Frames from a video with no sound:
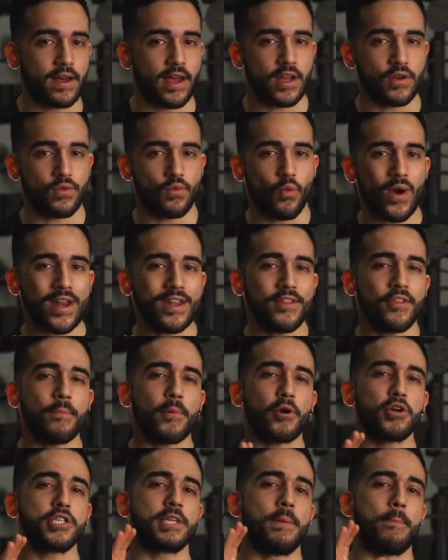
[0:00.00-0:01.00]
And one of the
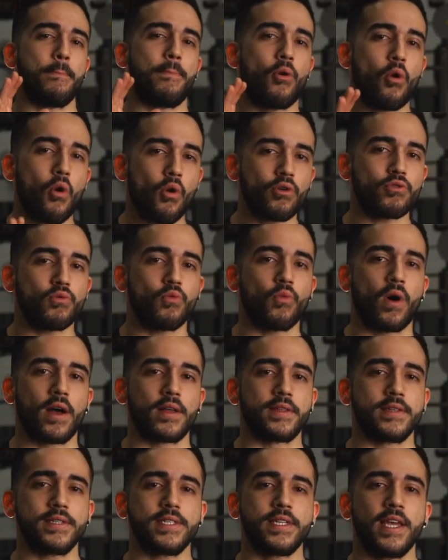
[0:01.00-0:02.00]
most important
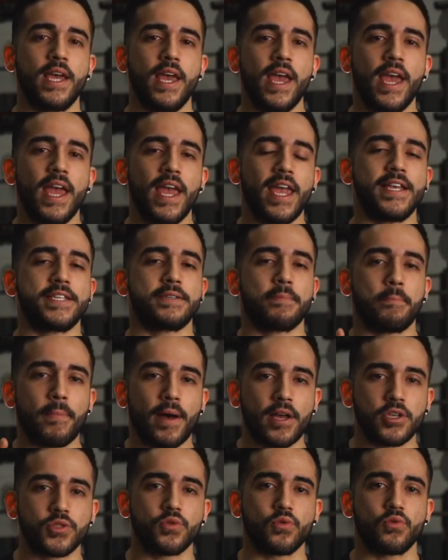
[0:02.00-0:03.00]
ones is
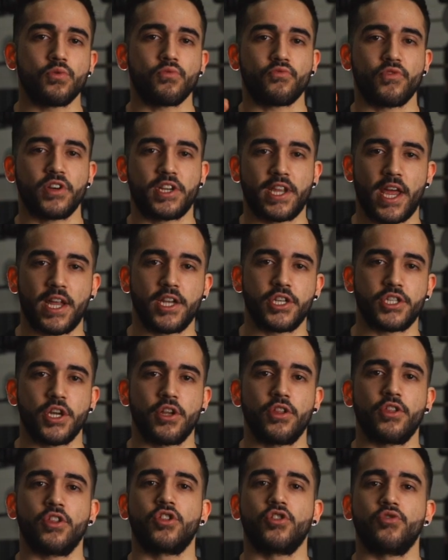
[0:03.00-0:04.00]
muscle
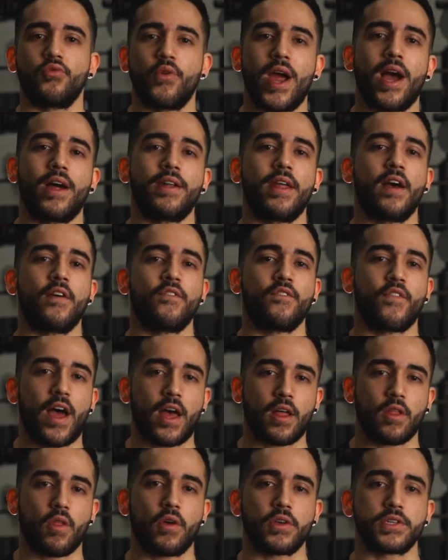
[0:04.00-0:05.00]
retention throughout a
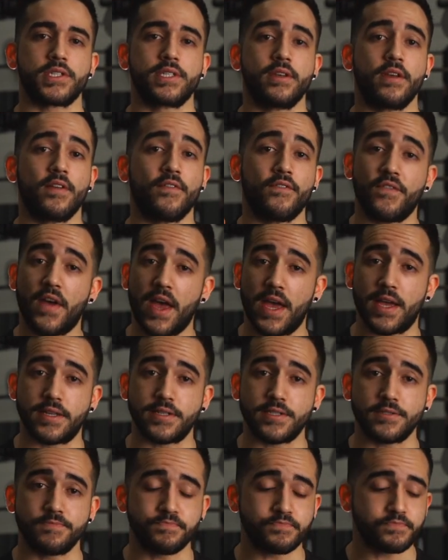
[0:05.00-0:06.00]
fat loss phase.